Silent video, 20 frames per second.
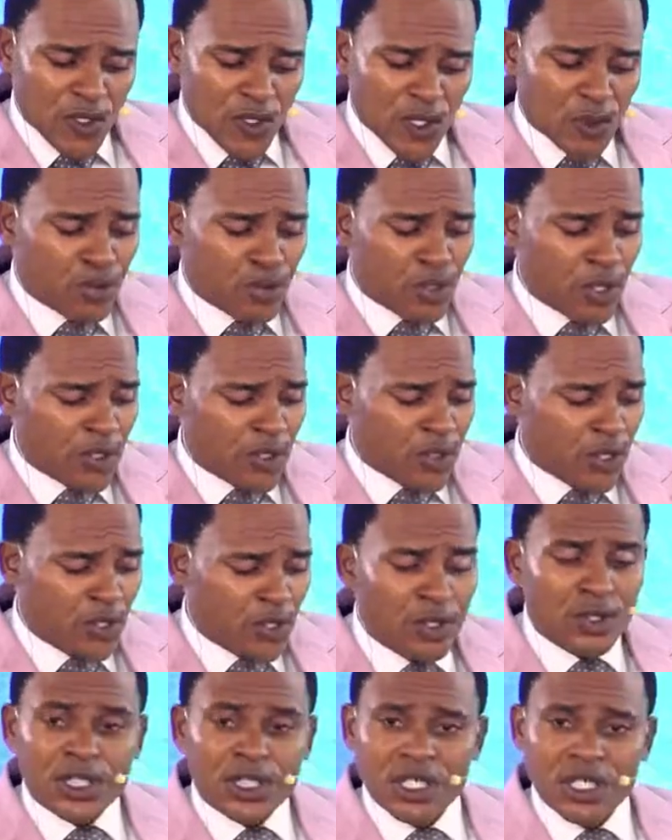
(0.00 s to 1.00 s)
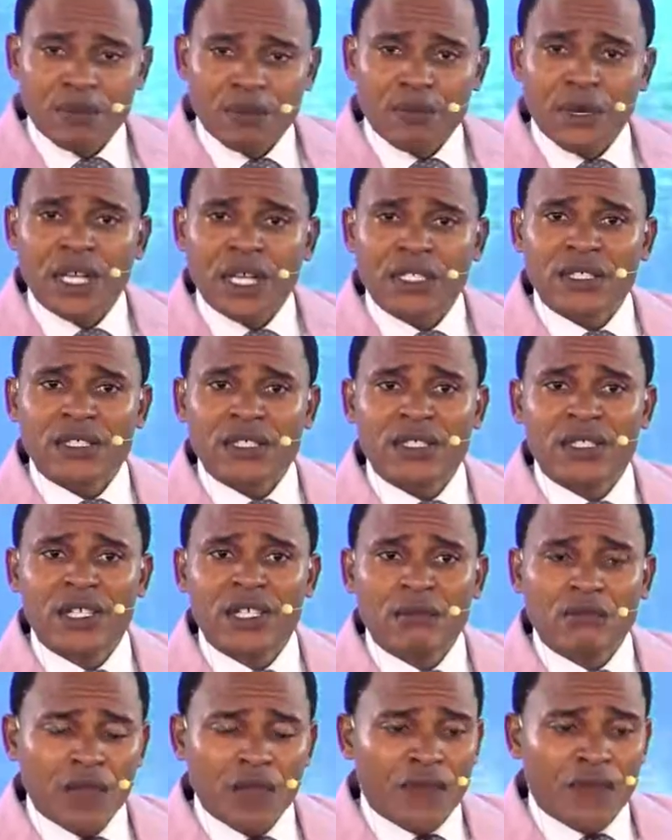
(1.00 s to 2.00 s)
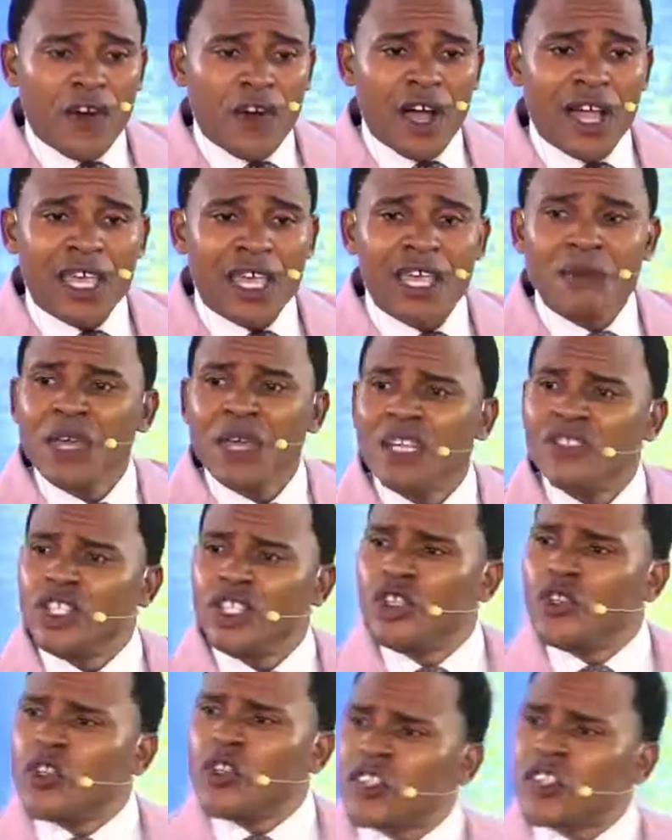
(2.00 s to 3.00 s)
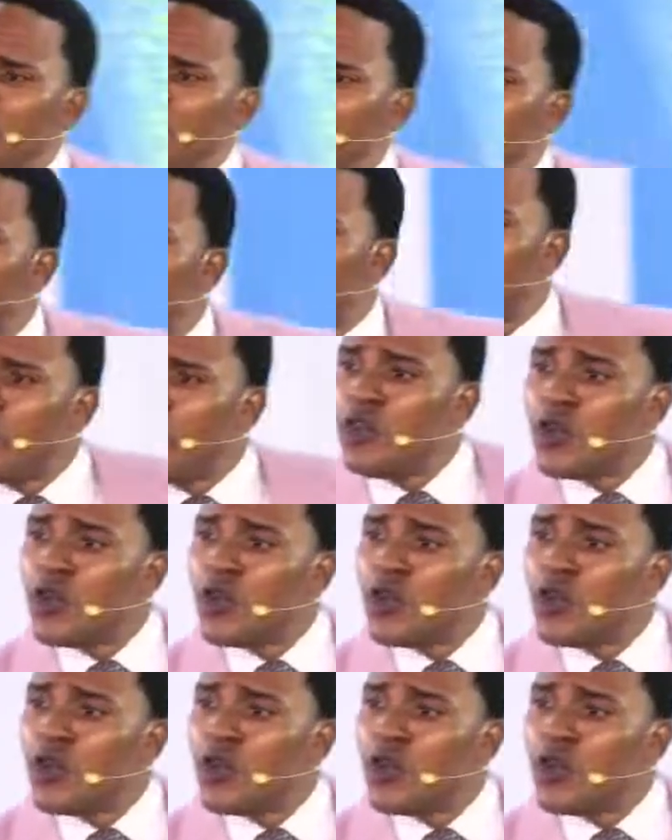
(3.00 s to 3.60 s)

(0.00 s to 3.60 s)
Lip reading: a prostitute in the past before I came. Did you just say before you